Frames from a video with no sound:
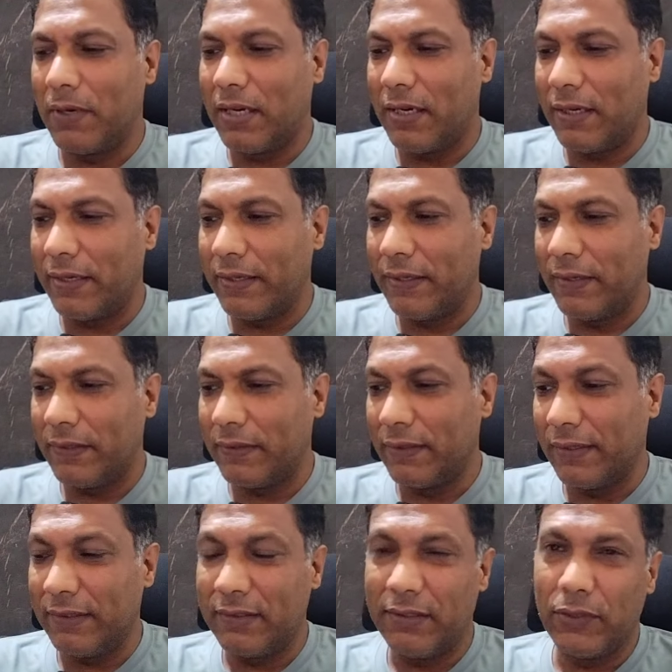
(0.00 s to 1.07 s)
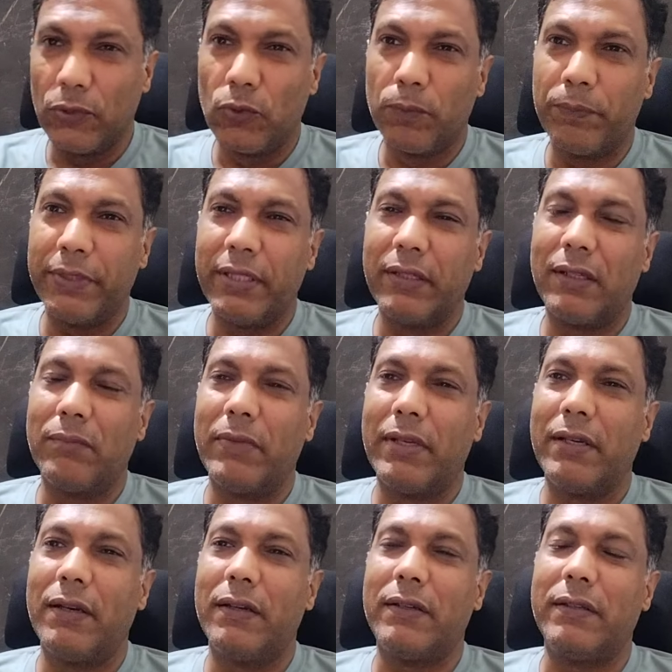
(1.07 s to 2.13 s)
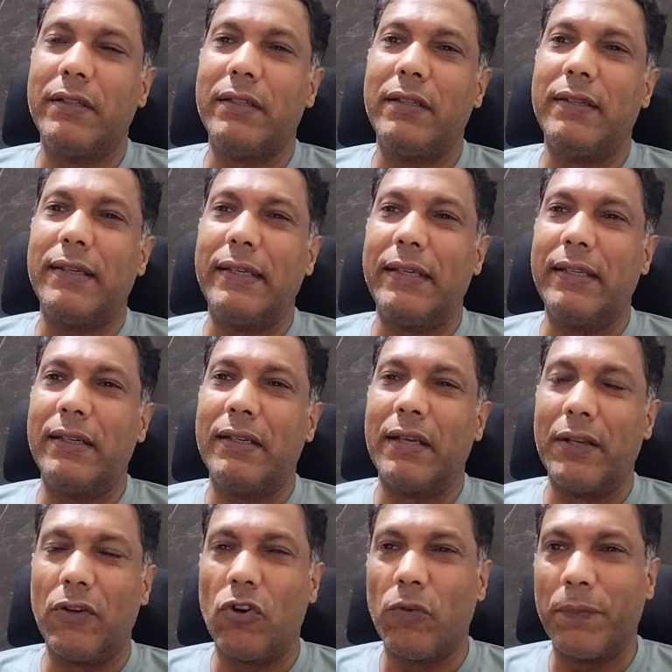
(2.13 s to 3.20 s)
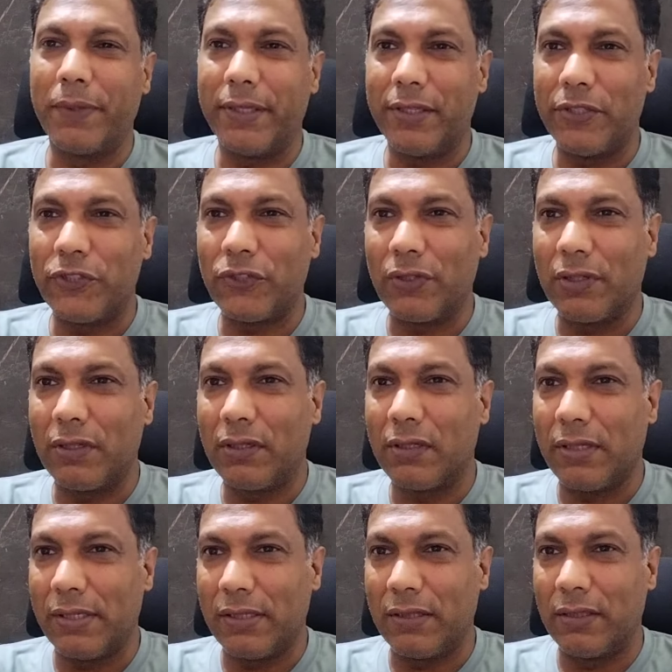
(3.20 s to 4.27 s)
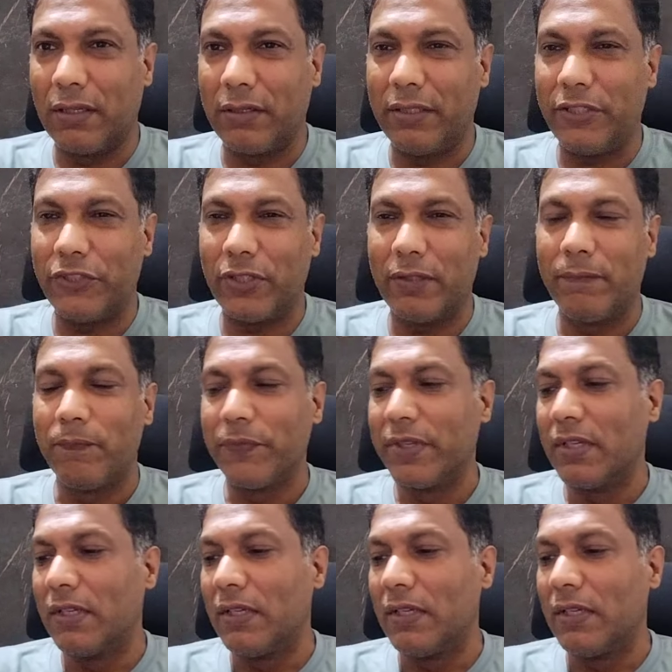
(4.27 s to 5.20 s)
by the Ethiopian military in an operation in the region.